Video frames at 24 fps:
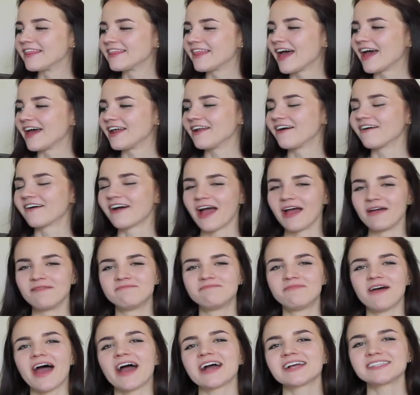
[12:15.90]
then,
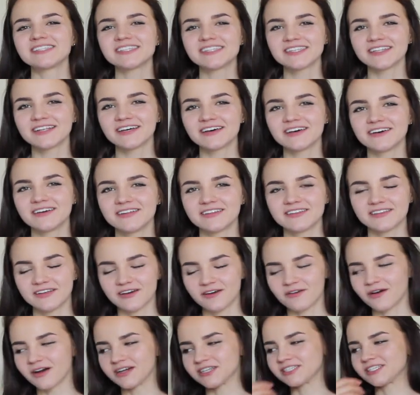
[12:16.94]
okay, back to
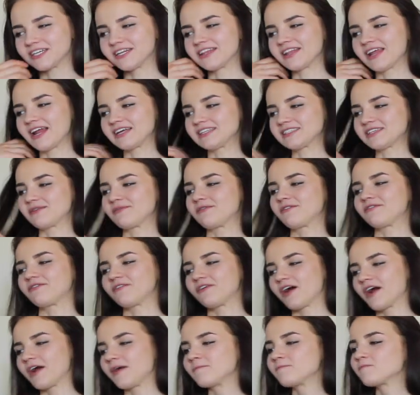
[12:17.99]
the question that I said
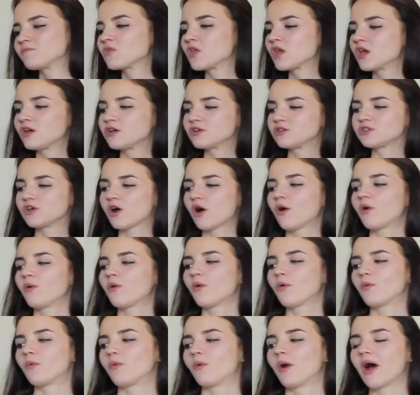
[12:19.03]
before.
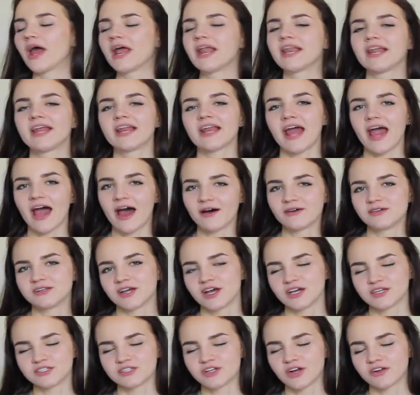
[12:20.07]
So, when and how did
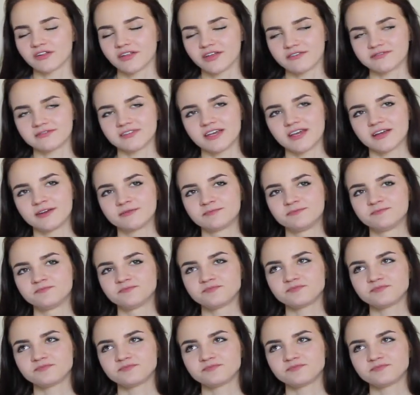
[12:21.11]
I start lifting?